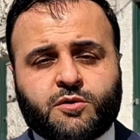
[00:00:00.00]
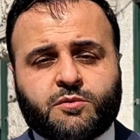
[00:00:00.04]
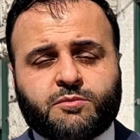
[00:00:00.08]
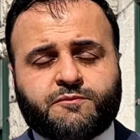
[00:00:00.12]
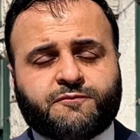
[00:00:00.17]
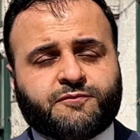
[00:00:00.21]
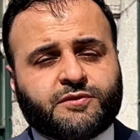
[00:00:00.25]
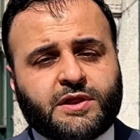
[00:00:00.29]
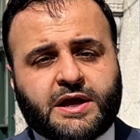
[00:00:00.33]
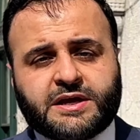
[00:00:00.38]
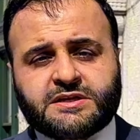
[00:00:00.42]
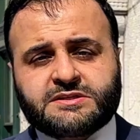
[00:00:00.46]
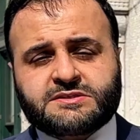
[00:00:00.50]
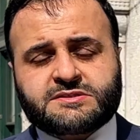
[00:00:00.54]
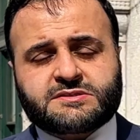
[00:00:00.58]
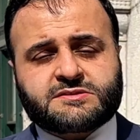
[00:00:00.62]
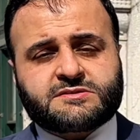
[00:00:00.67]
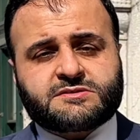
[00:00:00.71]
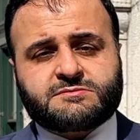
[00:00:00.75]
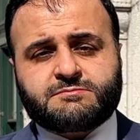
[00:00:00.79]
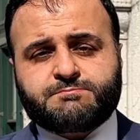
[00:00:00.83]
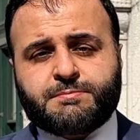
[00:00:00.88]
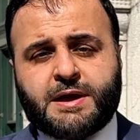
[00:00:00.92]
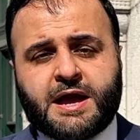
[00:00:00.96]

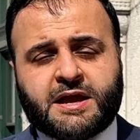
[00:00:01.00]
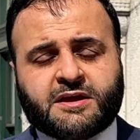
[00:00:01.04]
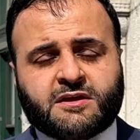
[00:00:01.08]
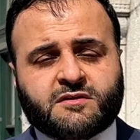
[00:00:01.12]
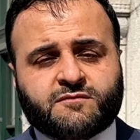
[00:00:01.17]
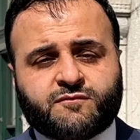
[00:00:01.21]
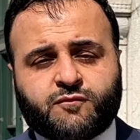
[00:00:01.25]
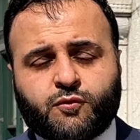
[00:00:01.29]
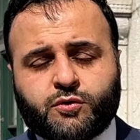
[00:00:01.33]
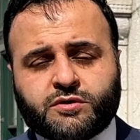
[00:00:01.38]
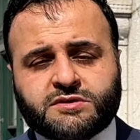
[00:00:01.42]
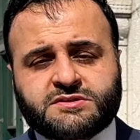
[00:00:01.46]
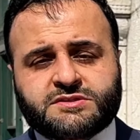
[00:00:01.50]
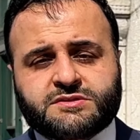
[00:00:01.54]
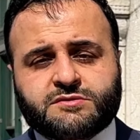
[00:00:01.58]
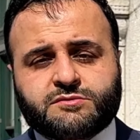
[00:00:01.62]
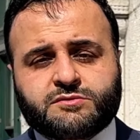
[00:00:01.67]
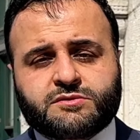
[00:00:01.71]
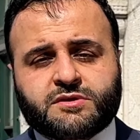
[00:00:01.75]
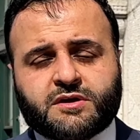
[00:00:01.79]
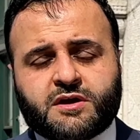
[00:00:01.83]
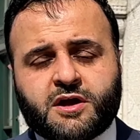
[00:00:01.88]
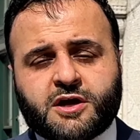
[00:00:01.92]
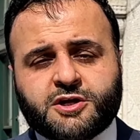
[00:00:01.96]
flights back and forth
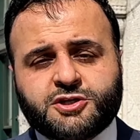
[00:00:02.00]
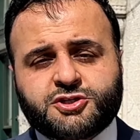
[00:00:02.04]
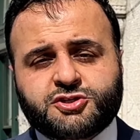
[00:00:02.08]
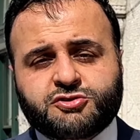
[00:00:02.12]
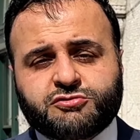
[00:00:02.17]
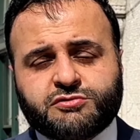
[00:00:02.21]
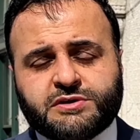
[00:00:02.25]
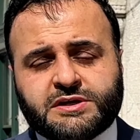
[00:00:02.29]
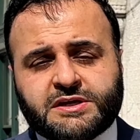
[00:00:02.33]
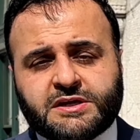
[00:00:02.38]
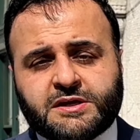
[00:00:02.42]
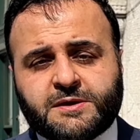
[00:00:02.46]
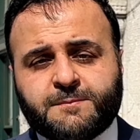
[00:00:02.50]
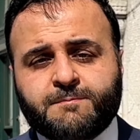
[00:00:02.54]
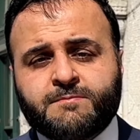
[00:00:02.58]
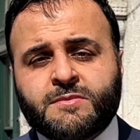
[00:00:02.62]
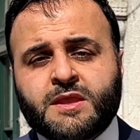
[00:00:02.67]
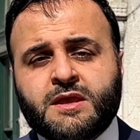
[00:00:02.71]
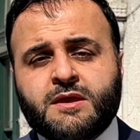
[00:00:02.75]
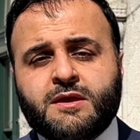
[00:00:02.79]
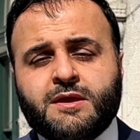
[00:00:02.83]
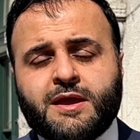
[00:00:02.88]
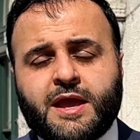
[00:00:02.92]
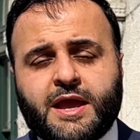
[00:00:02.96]
to the country.
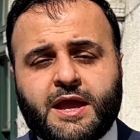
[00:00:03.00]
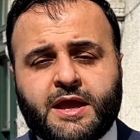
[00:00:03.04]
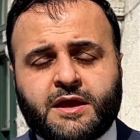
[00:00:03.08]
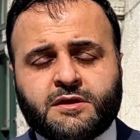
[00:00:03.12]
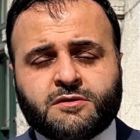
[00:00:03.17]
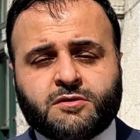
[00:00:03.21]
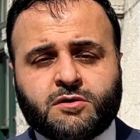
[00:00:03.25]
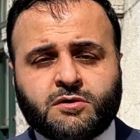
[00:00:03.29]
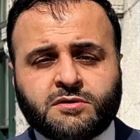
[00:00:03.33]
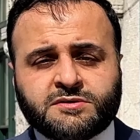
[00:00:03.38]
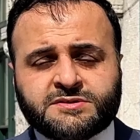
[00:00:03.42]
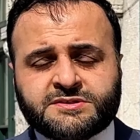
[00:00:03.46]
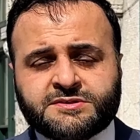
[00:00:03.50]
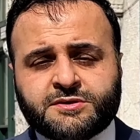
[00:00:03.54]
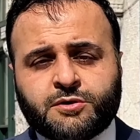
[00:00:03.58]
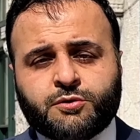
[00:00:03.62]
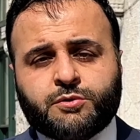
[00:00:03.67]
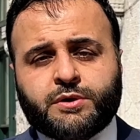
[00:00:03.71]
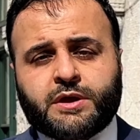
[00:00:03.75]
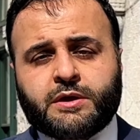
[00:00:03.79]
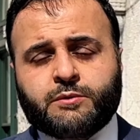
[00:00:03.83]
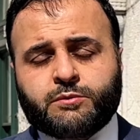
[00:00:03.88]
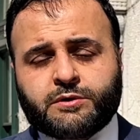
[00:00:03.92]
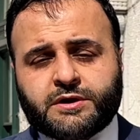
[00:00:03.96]
And
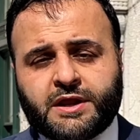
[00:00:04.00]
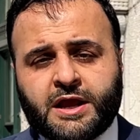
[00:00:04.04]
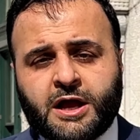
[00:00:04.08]
also it would